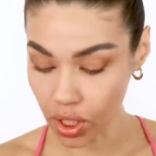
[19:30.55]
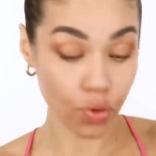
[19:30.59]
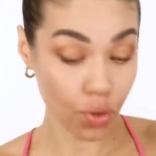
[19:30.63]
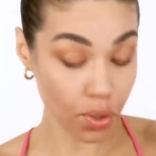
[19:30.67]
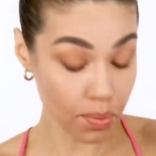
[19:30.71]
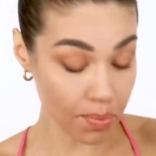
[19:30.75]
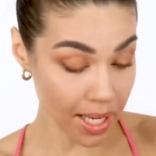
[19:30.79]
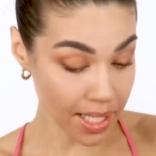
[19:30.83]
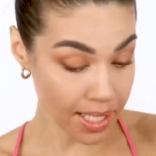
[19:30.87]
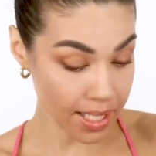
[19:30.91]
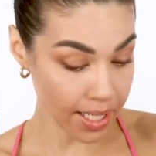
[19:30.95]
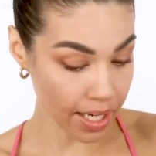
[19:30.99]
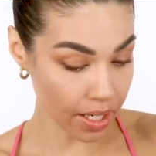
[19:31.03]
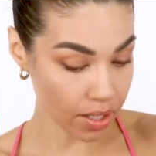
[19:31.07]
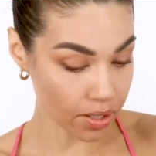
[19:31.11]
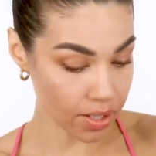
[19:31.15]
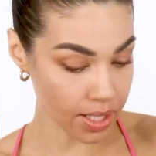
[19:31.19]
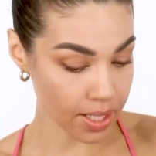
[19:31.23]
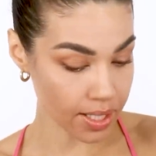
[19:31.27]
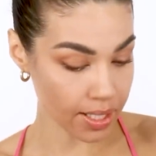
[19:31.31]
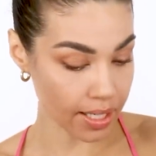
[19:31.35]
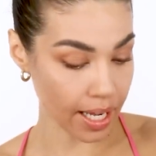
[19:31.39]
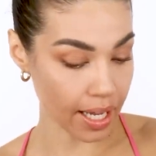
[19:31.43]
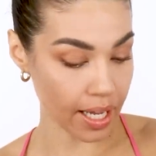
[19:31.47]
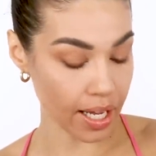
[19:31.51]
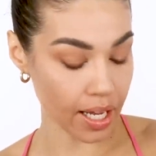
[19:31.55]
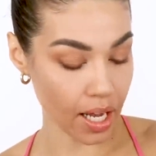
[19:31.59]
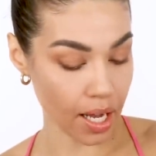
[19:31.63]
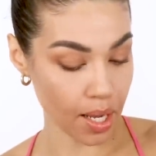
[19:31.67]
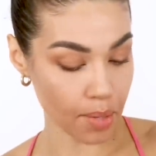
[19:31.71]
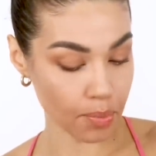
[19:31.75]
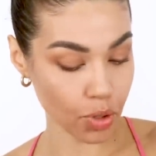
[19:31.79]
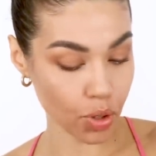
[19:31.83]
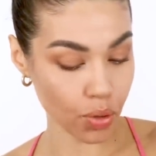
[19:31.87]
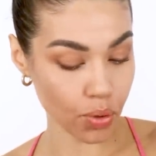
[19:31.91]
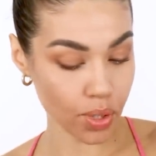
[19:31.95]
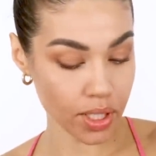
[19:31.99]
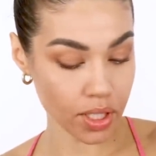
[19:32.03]
For mascara today,
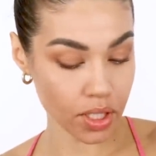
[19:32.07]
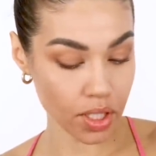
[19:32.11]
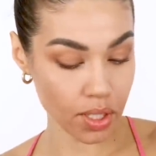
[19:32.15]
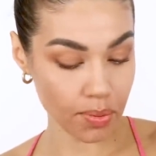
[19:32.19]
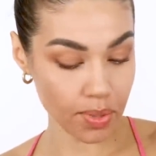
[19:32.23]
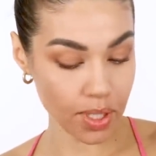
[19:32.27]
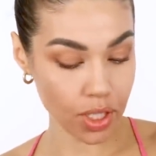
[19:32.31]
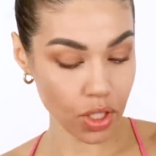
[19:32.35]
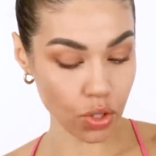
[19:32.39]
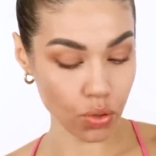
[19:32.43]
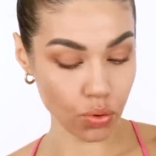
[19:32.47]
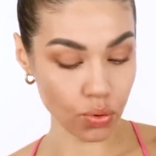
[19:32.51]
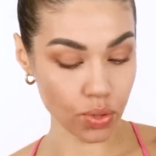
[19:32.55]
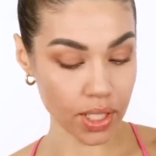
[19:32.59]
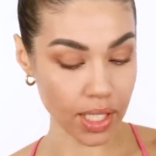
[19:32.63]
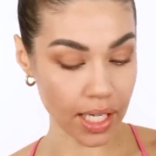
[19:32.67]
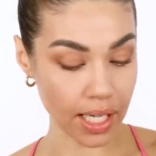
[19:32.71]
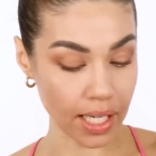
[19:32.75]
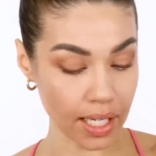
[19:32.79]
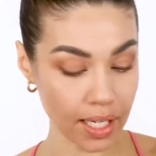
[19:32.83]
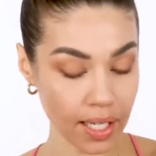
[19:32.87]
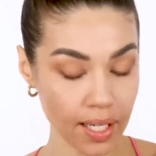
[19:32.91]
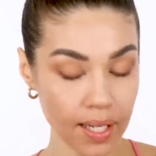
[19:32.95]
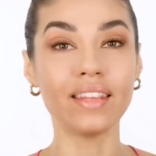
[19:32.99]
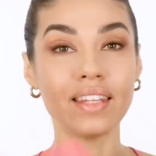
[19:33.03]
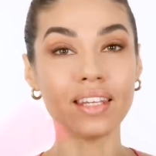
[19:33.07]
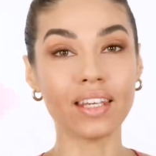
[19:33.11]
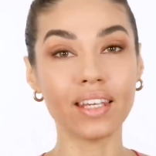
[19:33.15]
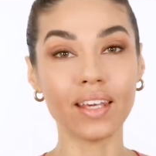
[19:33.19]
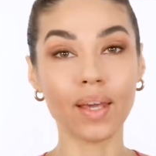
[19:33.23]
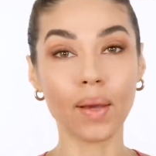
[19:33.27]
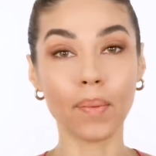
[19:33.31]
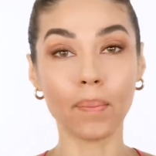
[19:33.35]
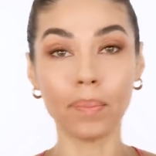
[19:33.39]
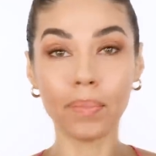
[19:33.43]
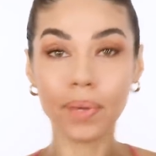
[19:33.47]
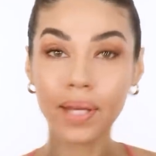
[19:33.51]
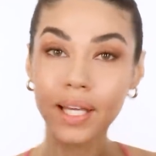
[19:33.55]
I'm going to be using
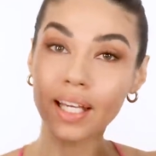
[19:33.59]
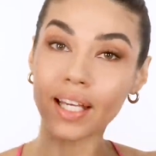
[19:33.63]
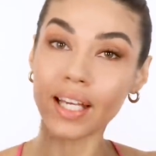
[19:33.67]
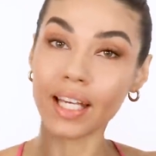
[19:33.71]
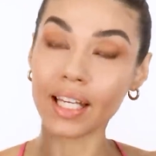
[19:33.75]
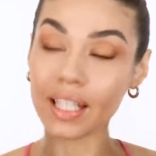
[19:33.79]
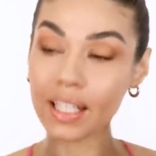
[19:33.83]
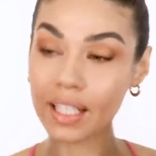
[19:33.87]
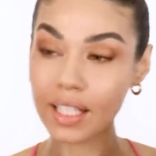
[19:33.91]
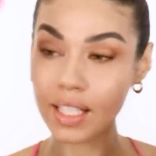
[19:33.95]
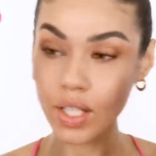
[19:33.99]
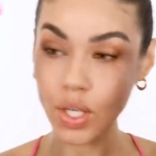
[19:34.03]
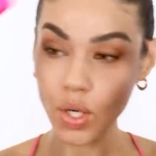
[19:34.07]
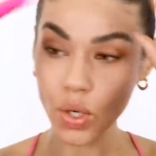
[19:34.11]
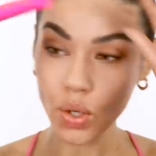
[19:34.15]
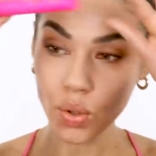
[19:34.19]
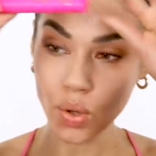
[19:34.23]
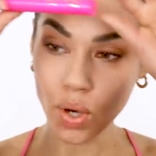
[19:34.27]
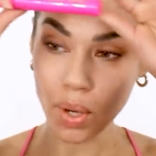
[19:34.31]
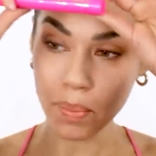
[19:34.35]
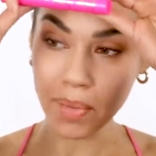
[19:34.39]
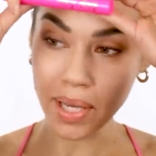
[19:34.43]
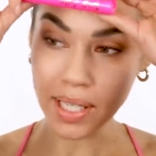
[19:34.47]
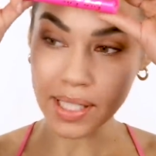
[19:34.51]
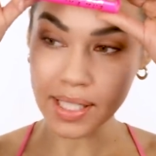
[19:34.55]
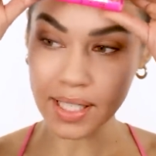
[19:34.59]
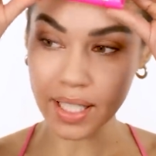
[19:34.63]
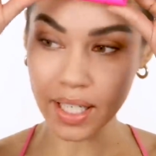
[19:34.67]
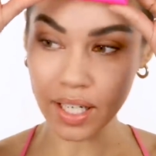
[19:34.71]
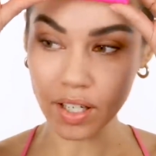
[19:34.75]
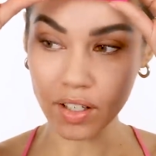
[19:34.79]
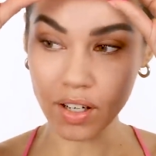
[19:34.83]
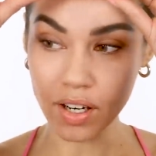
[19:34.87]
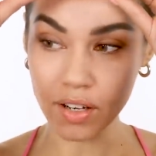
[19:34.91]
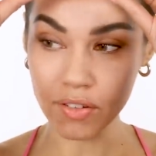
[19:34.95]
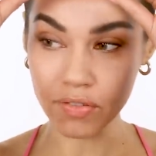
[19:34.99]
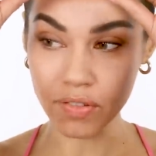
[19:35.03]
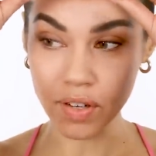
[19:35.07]
the Big Ego
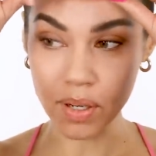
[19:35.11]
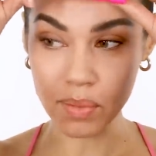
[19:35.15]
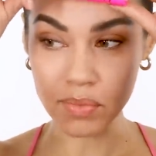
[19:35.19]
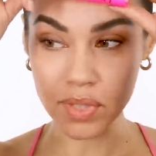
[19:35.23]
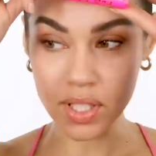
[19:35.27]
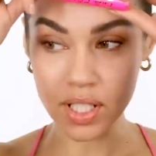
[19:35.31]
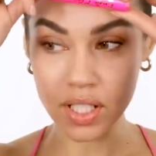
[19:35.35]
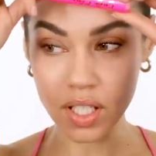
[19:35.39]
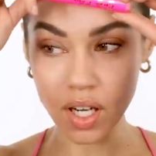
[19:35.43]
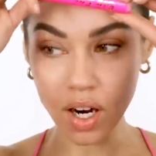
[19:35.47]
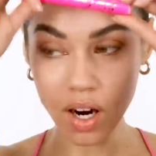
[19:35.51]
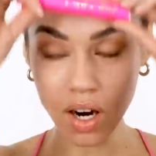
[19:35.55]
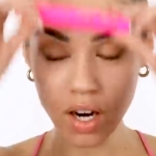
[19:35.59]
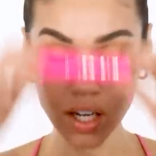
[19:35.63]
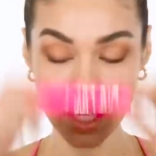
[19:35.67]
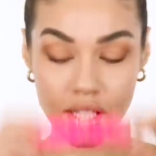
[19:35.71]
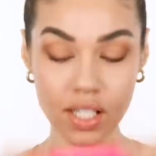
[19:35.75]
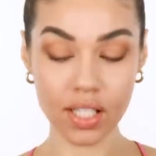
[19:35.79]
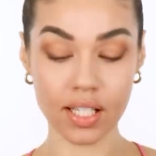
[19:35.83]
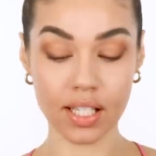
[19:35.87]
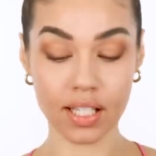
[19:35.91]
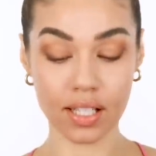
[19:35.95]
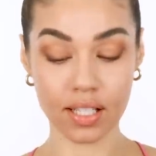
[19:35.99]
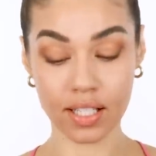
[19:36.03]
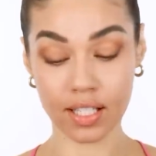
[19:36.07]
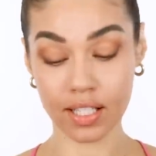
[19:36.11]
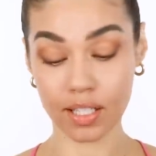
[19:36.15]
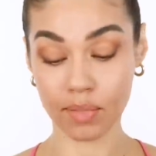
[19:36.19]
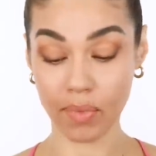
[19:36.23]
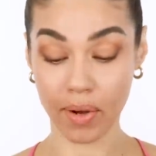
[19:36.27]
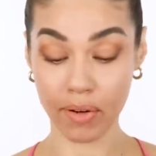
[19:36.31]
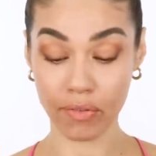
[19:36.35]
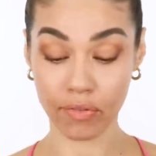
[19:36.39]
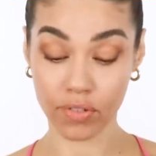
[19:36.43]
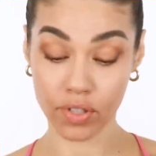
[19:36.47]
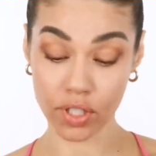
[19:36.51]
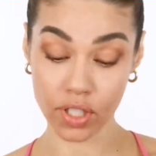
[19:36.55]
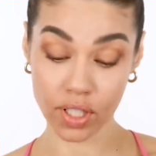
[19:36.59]
mascara from Tarte. This is
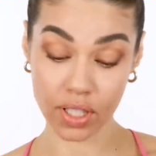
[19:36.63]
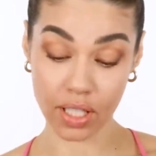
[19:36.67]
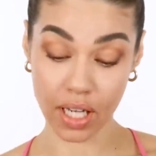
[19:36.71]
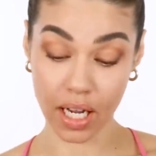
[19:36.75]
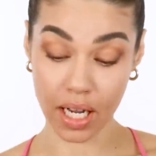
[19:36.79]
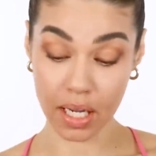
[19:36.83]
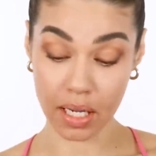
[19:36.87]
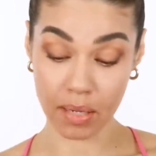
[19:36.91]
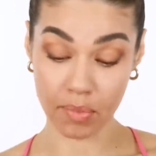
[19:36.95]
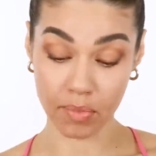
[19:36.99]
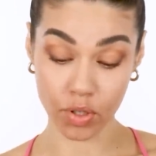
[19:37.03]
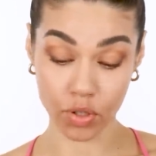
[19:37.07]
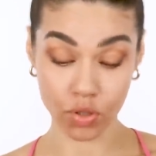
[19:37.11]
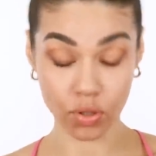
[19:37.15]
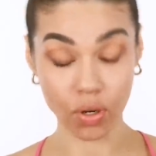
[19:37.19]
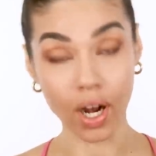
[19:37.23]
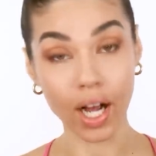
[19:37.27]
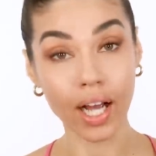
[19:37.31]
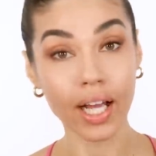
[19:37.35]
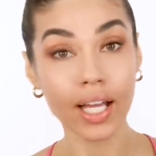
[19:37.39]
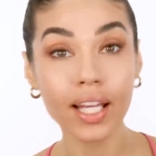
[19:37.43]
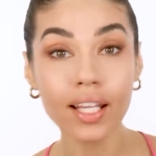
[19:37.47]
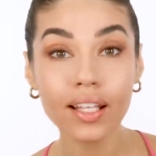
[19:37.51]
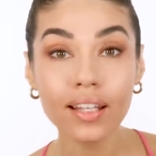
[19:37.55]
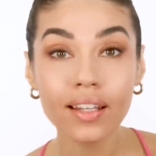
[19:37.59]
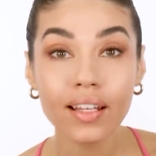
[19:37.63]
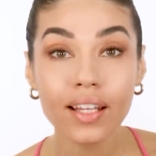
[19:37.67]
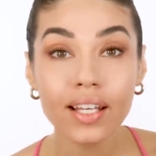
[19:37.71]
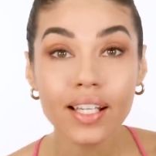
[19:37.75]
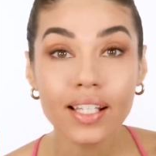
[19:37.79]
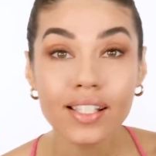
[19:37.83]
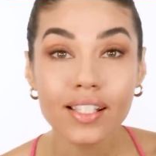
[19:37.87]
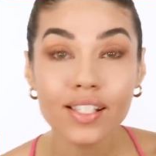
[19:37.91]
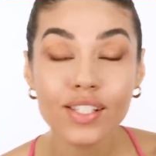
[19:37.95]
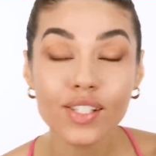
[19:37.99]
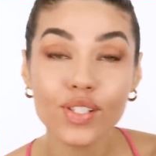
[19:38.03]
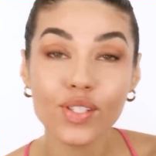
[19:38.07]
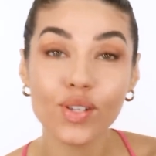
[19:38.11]
my first time trying
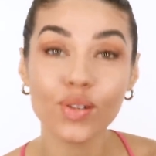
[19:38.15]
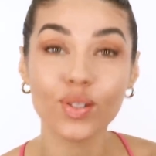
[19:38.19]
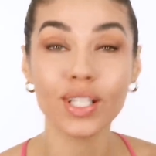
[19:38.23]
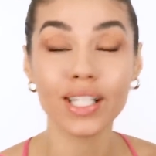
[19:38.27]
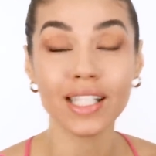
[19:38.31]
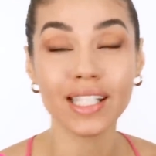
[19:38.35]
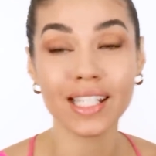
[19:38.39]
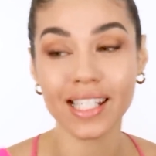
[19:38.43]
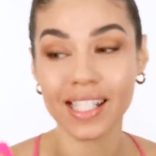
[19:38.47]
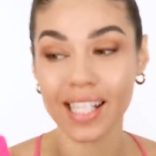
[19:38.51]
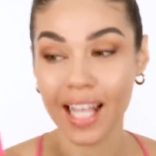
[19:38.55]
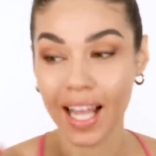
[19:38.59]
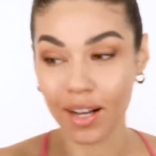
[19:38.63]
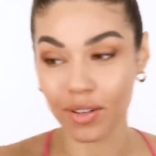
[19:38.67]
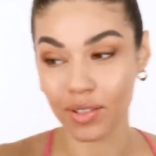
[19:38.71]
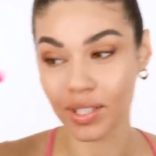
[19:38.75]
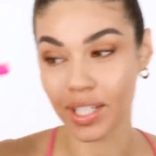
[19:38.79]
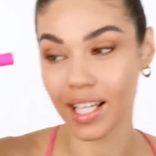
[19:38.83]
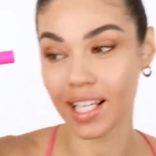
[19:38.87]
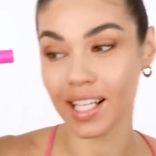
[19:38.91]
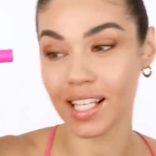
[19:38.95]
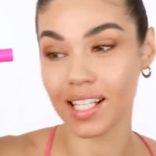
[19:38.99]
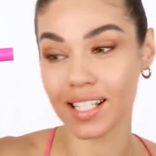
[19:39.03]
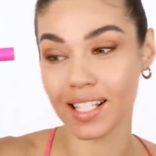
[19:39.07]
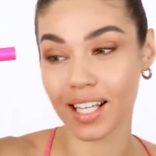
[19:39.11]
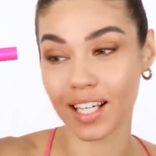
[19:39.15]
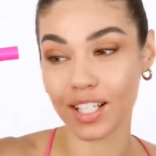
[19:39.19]
this, so let's see how it is.